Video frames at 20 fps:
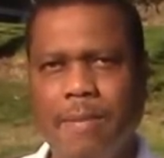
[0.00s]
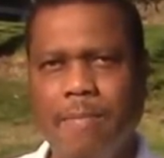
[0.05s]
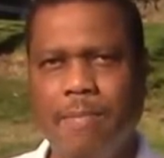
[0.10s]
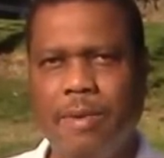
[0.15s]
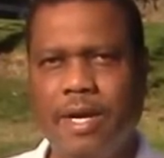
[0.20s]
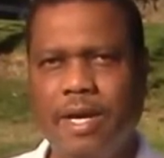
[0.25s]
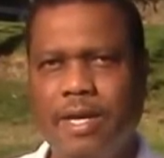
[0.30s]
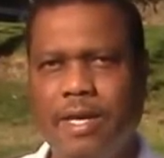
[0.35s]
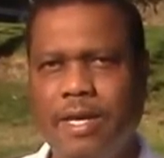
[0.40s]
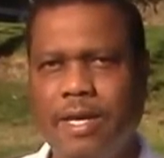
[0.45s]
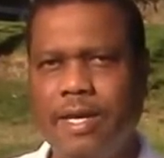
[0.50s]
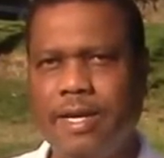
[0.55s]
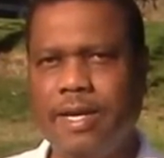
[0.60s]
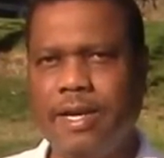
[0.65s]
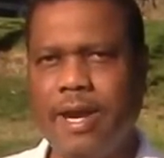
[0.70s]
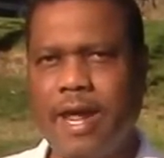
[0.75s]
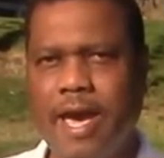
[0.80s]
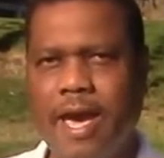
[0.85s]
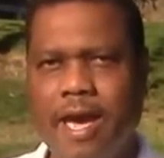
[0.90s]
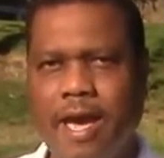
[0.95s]
But
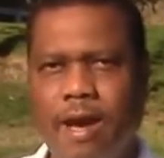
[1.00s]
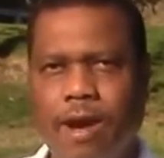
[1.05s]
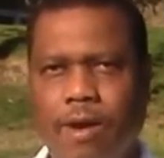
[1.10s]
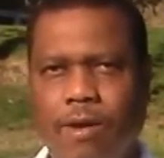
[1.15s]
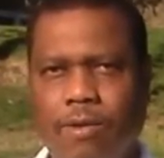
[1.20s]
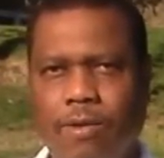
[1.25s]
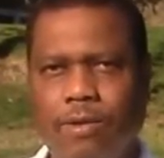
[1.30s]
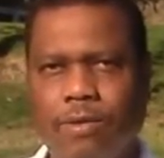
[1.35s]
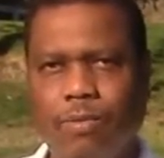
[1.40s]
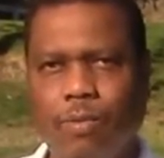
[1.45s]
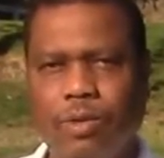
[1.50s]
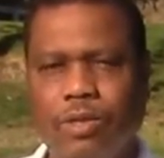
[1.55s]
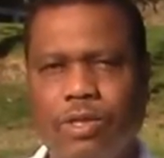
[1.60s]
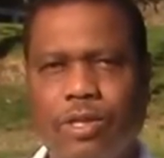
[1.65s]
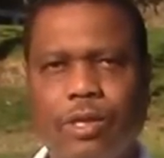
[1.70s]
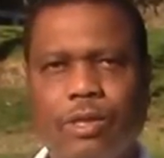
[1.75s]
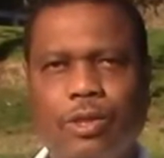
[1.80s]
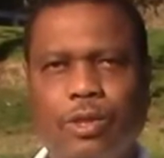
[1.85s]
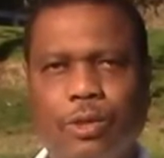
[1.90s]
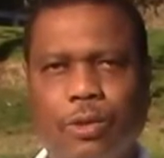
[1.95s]
now with
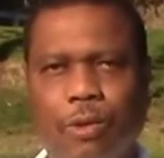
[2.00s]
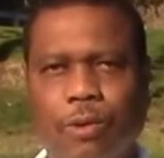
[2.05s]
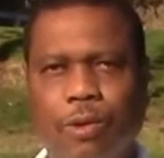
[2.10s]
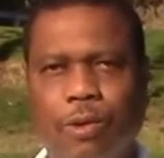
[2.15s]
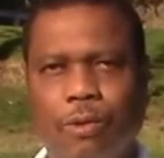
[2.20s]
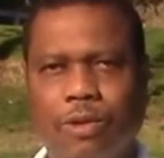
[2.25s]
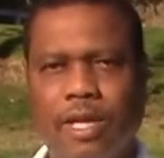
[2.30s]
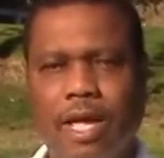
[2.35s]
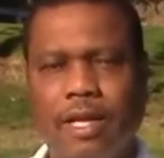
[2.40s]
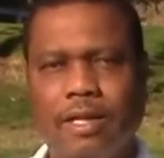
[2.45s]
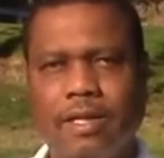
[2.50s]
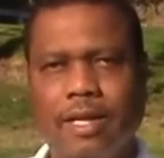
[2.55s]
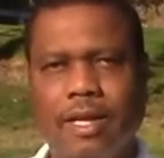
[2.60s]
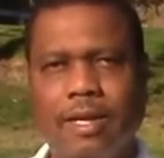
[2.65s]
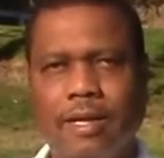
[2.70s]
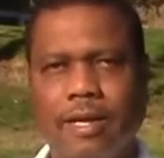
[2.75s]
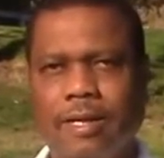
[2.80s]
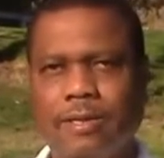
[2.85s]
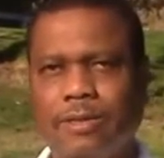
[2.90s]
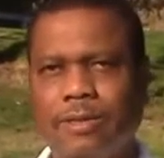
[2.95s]
this tool, with
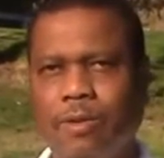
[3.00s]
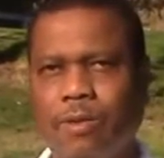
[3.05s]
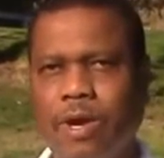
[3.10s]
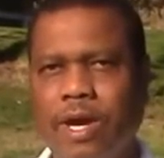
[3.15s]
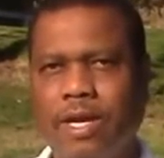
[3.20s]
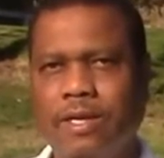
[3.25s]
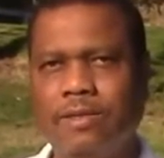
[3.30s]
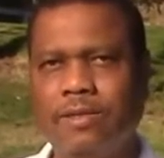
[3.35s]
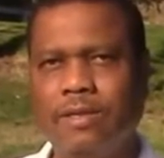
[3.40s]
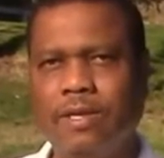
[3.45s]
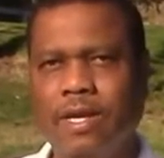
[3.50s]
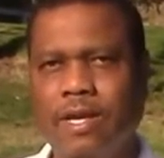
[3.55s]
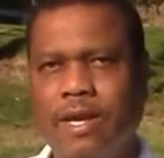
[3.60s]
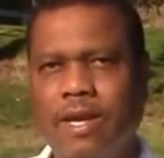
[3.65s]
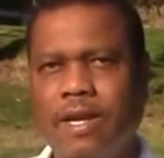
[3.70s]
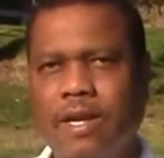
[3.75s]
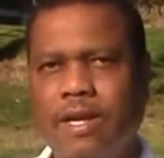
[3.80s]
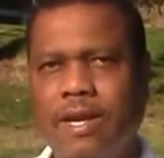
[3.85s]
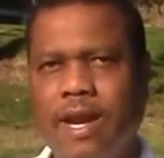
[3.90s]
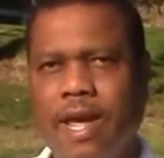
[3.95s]
AthleticSOS,
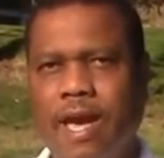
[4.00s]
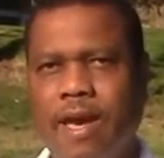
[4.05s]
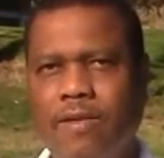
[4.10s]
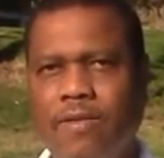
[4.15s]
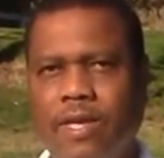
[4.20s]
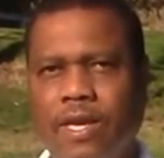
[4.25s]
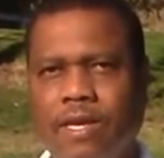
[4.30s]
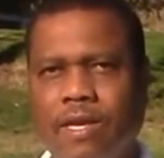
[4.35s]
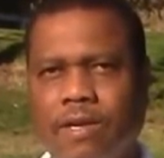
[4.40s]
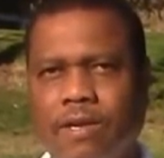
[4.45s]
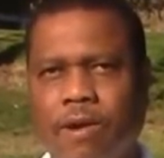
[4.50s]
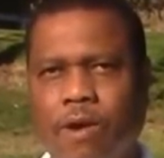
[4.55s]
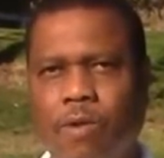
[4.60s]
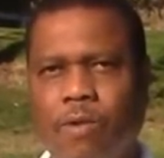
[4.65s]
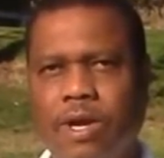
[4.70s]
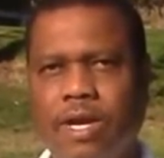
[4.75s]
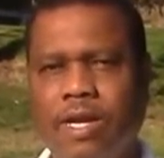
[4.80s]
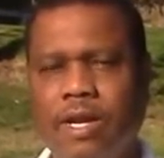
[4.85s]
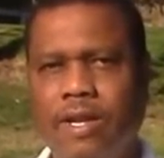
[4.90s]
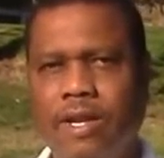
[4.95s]
now they can go
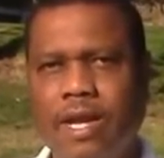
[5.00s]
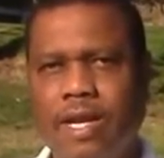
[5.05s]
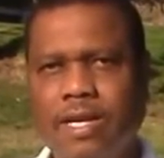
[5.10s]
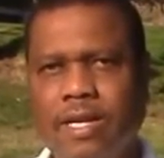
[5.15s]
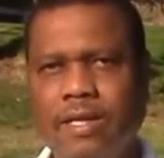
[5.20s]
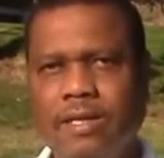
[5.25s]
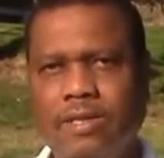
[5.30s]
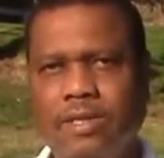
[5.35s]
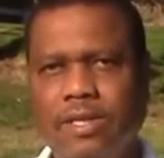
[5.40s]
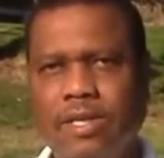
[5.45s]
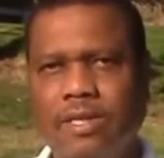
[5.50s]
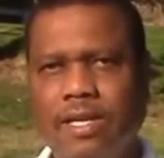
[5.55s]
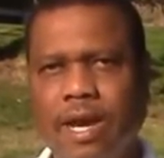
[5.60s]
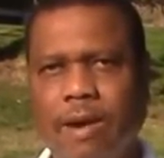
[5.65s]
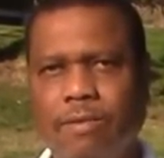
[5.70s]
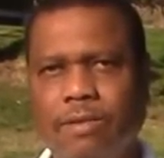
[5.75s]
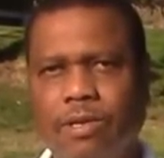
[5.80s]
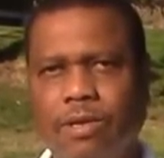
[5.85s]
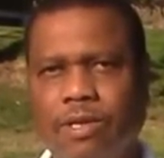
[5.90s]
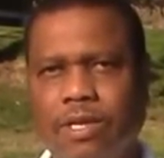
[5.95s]
in and they need to sit
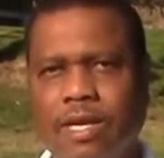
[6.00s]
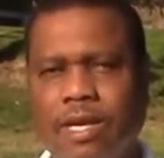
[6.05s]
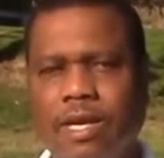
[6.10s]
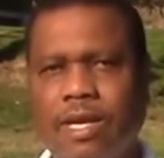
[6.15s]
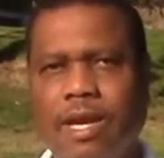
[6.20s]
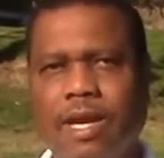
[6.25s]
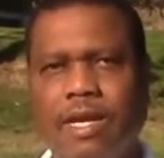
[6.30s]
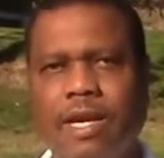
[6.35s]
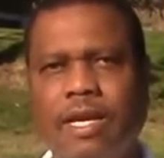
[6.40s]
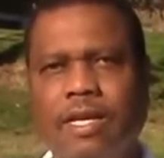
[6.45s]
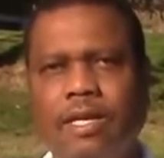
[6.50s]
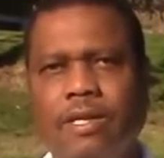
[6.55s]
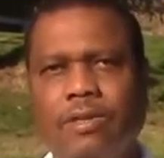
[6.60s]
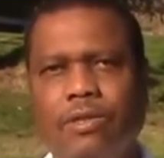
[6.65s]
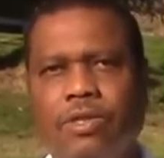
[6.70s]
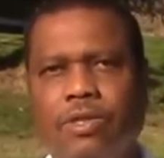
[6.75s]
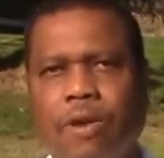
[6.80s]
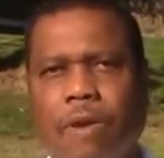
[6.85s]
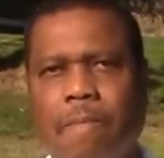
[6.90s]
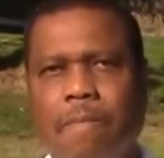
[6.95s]
down with their kid and they need to
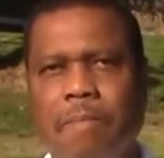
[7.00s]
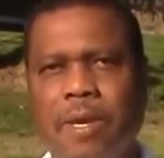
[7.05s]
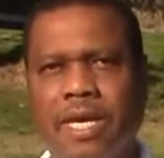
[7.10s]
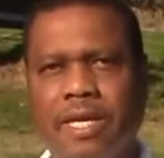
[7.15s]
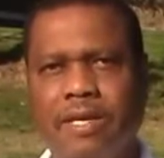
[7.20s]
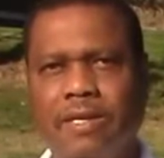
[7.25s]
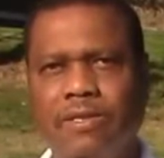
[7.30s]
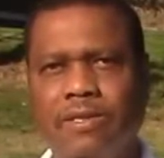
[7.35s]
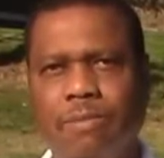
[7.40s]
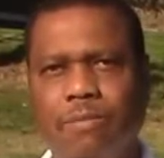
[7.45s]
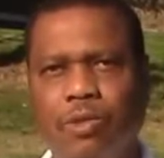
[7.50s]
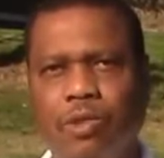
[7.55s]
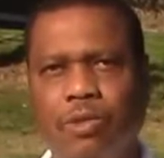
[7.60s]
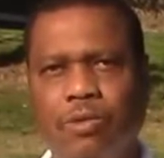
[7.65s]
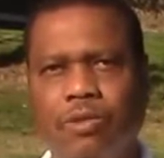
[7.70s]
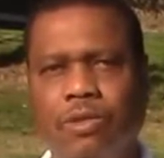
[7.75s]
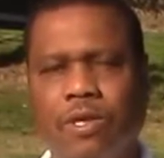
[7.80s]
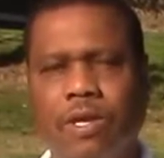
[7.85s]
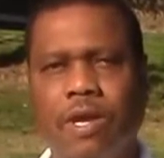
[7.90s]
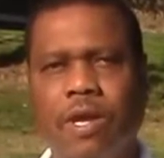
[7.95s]
start picking some
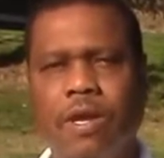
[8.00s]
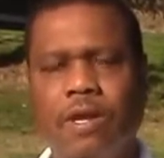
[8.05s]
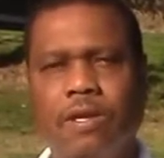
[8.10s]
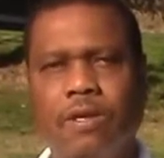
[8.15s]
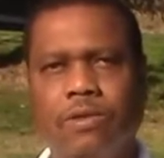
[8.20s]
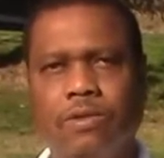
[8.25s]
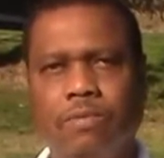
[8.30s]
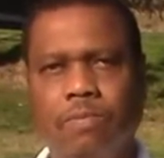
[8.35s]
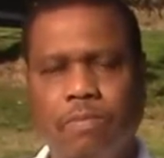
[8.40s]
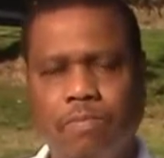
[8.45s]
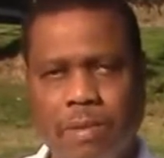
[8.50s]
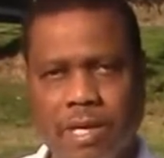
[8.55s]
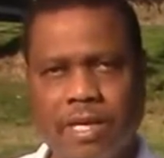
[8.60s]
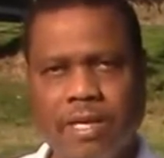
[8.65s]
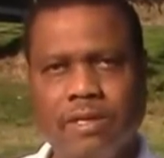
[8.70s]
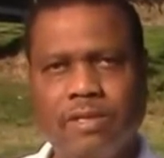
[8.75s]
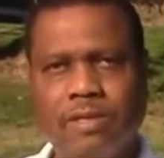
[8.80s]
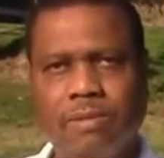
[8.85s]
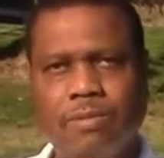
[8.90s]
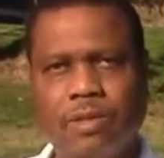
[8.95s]

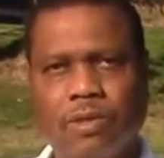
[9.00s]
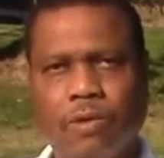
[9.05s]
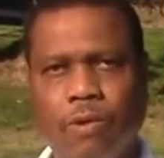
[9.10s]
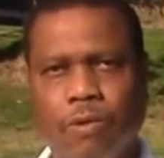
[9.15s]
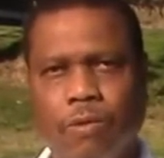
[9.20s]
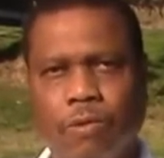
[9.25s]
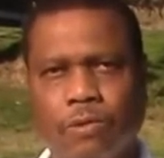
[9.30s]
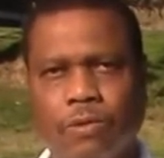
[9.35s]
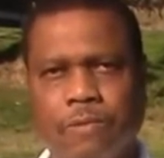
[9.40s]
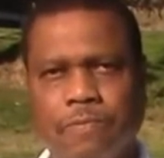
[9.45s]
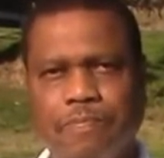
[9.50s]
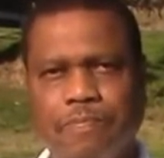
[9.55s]
schools.